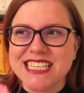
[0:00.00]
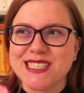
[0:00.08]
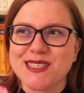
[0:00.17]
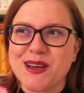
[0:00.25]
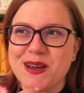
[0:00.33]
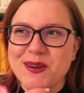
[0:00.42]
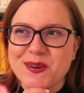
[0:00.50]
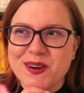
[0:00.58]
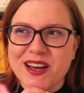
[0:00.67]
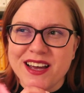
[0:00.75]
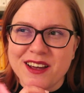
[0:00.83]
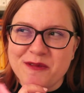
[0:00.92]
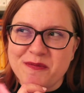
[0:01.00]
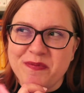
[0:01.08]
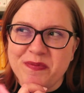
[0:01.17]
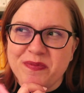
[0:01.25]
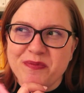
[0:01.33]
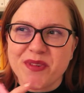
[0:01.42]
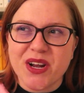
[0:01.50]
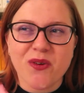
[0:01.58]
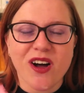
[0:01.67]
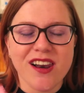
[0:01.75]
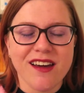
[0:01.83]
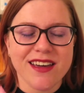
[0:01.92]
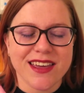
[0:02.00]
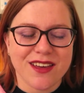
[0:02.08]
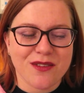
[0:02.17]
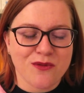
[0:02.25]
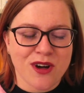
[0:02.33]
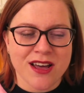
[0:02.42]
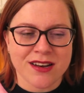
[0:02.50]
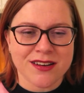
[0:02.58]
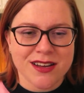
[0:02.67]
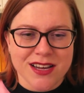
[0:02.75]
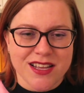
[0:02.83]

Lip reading: So but I quite like it when